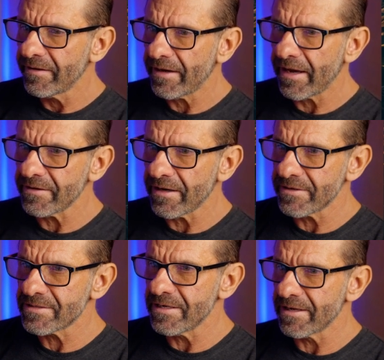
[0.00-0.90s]
I, I
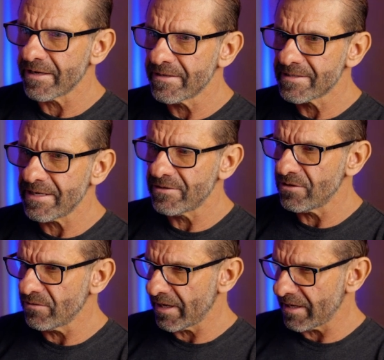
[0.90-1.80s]
just need to stay
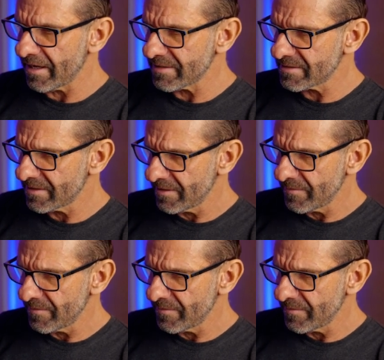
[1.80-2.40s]
tuned, I guess.